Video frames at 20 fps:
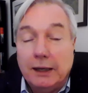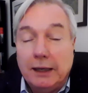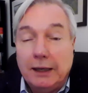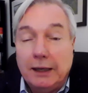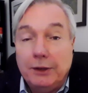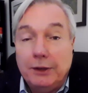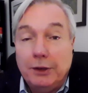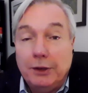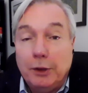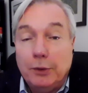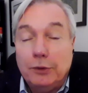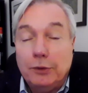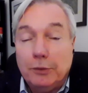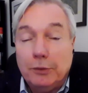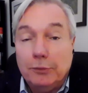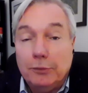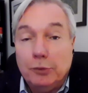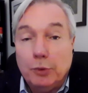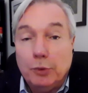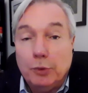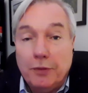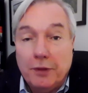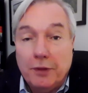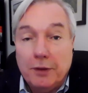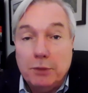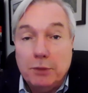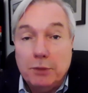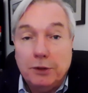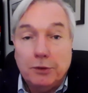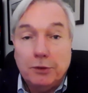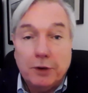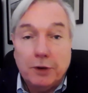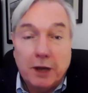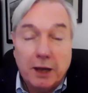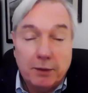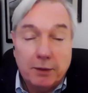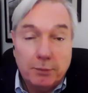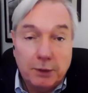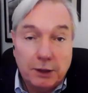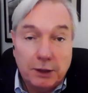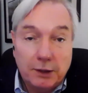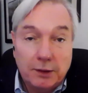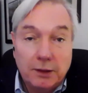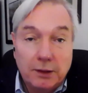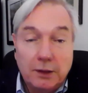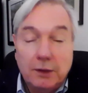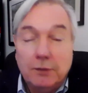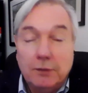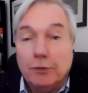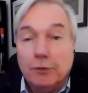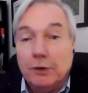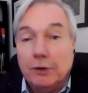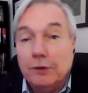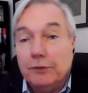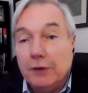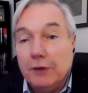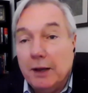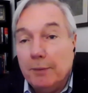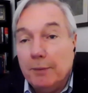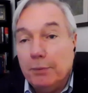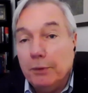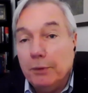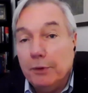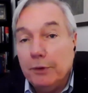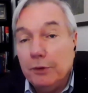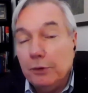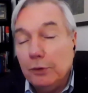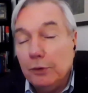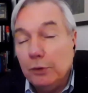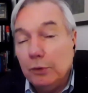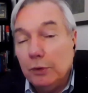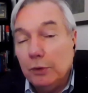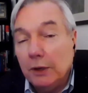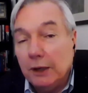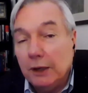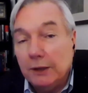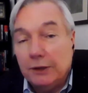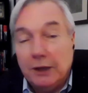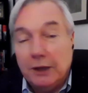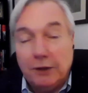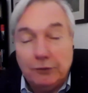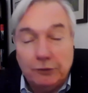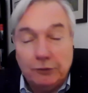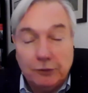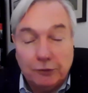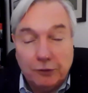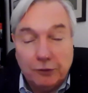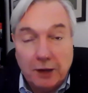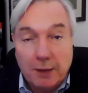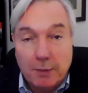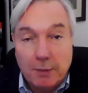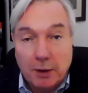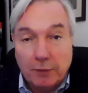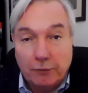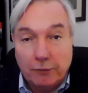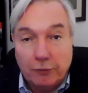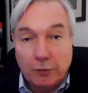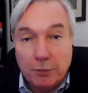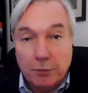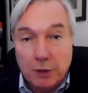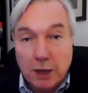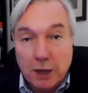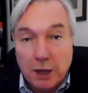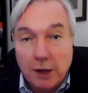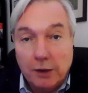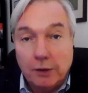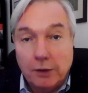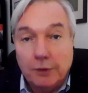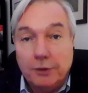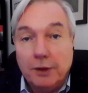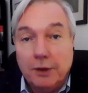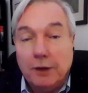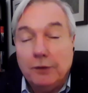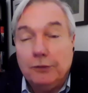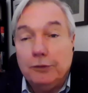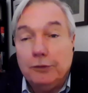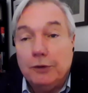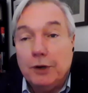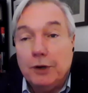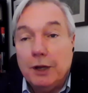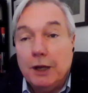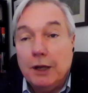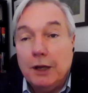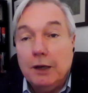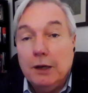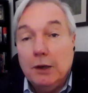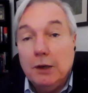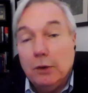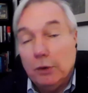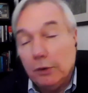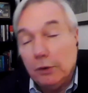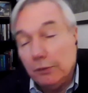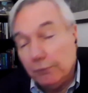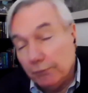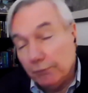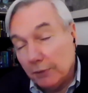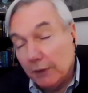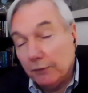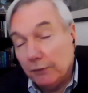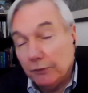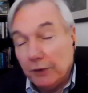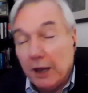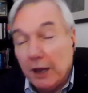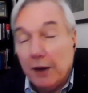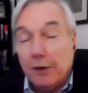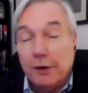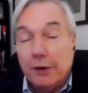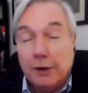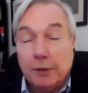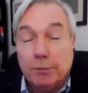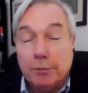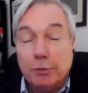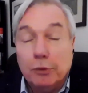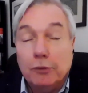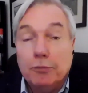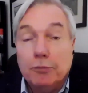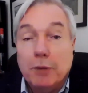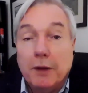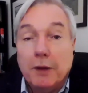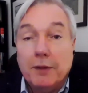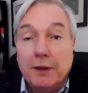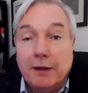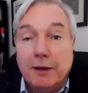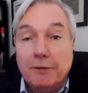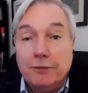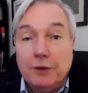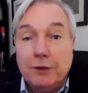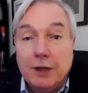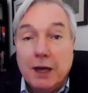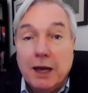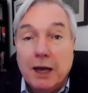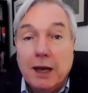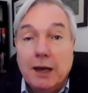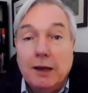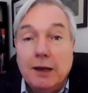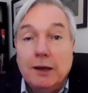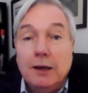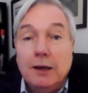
in terms of what they mean or not mean. For example, a new test just came out from Yale yesterday, or on Saturday, approved by the FDA,